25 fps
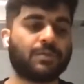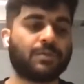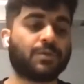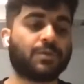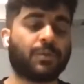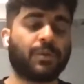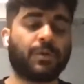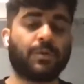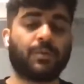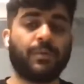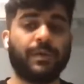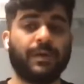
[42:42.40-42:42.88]
So
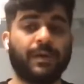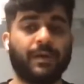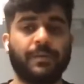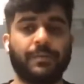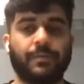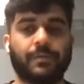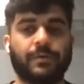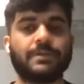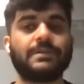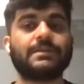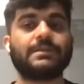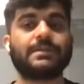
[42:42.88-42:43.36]
what we
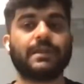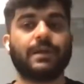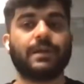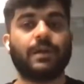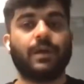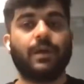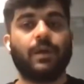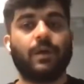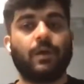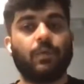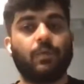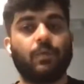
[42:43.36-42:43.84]
did was
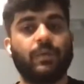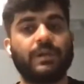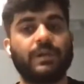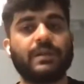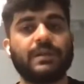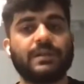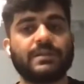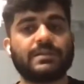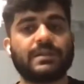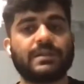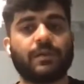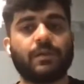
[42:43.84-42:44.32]
we
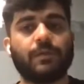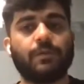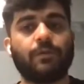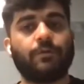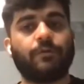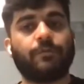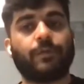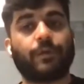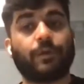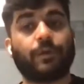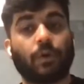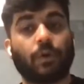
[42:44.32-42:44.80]
reached out to
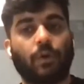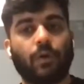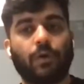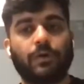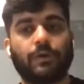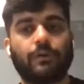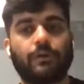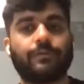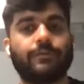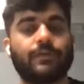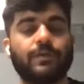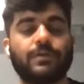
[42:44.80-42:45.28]

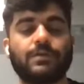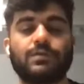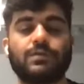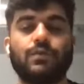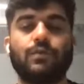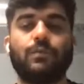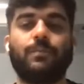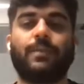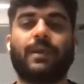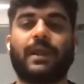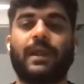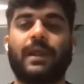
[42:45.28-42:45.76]
photographers
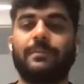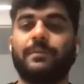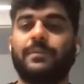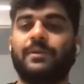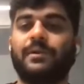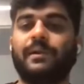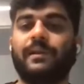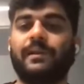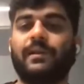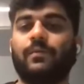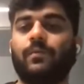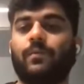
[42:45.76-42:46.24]
who
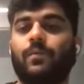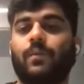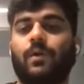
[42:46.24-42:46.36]
primarily